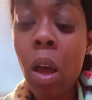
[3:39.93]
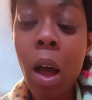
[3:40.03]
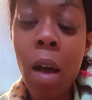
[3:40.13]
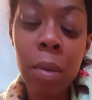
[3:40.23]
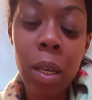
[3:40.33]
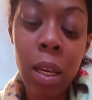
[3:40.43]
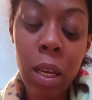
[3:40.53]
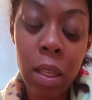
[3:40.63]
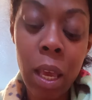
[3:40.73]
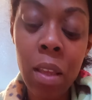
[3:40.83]
I'm
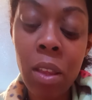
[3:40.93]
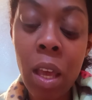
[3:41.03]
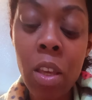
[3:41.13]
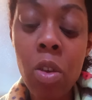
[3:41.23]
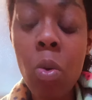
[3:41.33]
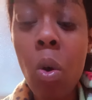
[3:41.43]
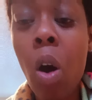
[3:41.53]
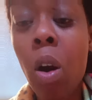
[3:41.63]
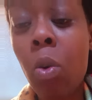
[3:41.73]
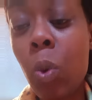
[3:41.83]
getting, they think you
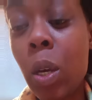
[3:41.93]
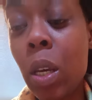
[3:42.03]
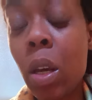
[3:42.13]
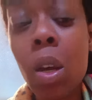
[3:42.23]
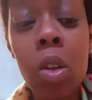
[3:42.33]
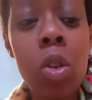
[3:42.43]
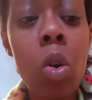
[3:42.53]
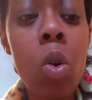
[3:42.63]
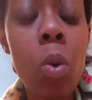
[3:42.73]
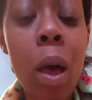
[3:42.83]
are weak. So
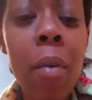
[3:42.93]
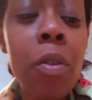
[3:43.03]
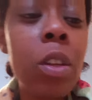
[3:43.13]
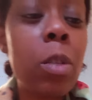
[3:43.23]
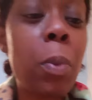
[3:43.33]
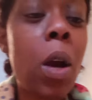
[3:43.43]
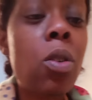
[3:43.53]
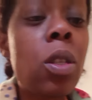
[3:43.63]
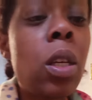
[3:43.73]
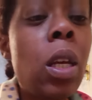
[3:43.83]
whoever this
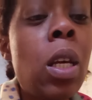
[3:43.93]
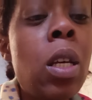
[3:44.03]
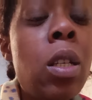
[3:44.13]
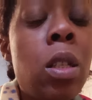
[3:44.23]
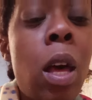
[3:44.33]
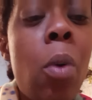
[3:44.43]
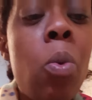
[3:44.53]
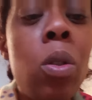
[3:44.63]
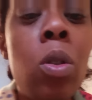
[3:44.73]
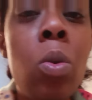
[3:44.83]
person is that
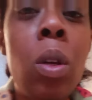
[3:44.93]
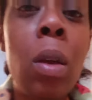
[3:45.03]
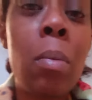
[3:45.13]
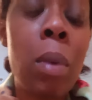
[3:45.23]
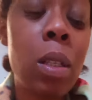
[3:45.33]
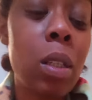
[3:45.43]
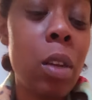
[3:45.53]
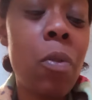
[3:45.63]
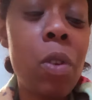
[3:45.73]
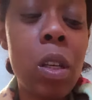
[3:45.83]
was doing it mentally,
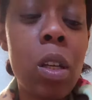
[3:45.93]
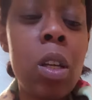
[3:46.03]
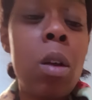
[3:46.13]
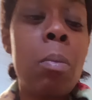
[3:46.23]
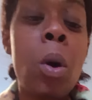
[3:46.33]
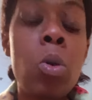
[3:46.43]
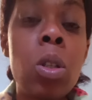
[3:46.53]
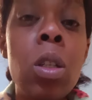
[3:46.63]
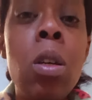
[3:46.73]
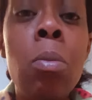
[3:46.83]
physically,
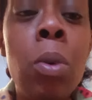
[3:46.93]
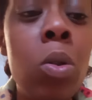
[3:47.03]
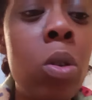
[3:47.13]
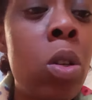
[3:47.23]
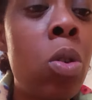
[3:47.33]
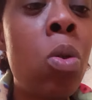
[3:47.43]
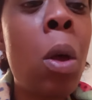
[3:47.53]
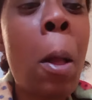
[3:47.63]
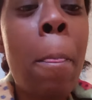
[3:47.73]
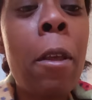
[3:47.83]
emotionally abusing you,
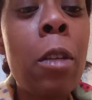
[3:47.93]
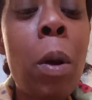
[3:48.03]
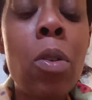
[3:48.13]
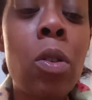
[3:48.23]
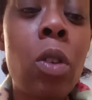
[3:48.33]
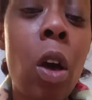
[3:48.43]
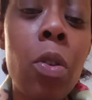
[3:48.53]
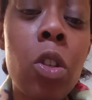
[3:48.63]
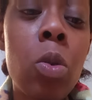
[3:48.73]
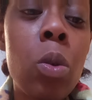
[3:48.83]
this person thought
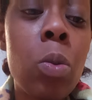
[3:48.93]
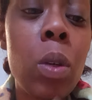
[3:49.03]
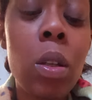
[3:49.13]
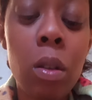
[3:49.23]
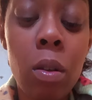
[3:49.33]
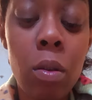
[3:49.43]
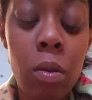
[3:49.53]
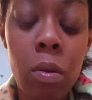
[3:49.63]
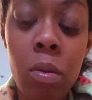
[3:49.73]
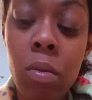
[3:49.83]
that you was weak.
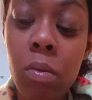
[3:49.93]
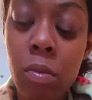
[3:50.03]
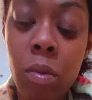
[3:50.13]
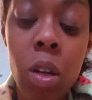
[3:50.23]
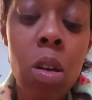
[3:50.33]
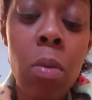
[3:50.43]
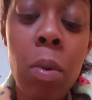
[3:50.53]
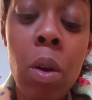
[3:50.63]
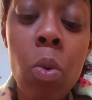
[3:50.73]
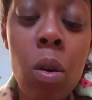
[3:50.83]
Could have
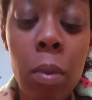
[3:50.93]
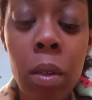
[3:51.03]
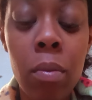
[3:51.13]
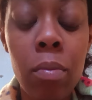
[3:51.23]
been a woman.